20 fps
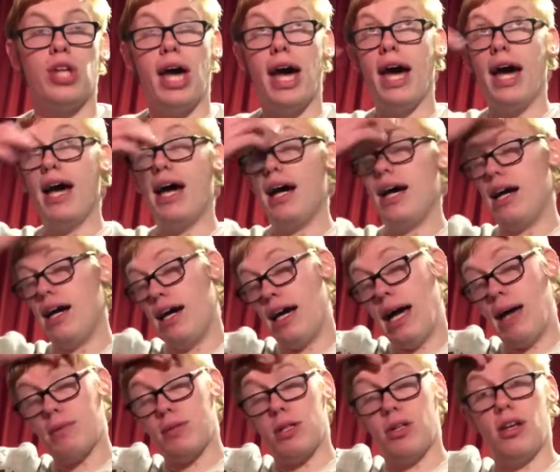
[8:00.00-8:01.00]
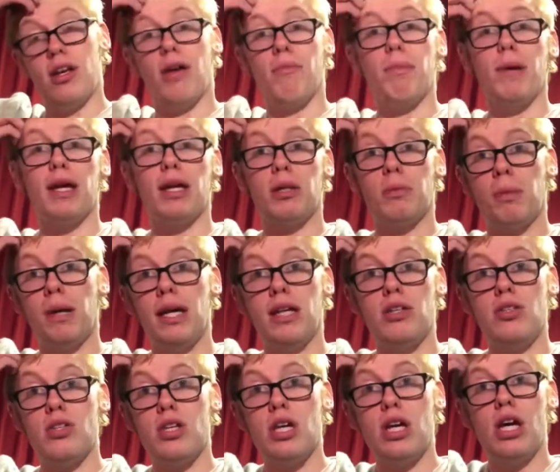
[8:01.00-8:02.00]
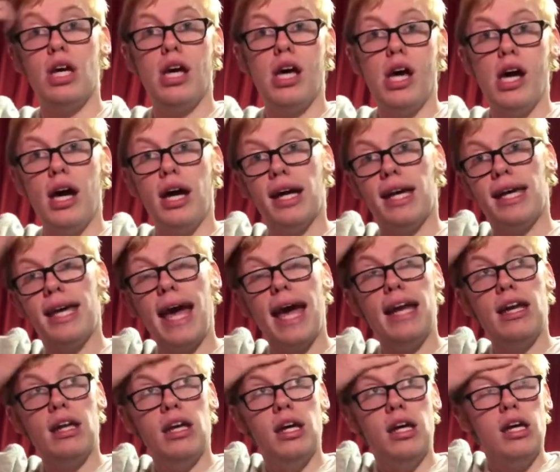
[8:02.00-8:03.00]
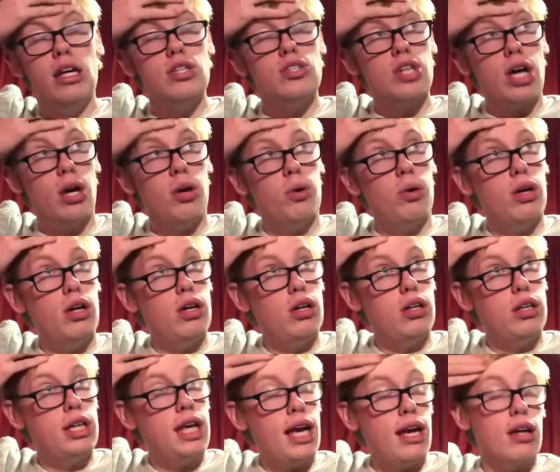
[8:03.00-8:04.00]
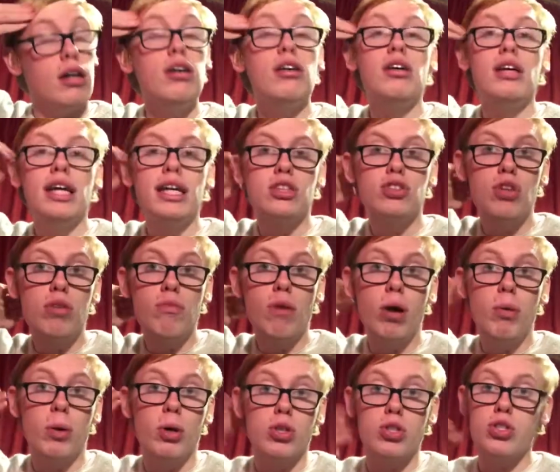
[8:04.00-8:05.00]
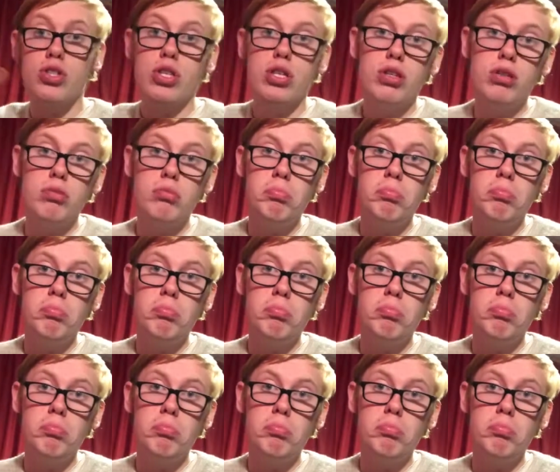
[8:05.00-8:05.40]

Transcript: there. Absolutely love being in the pits again. So yeah, Extreme Robots.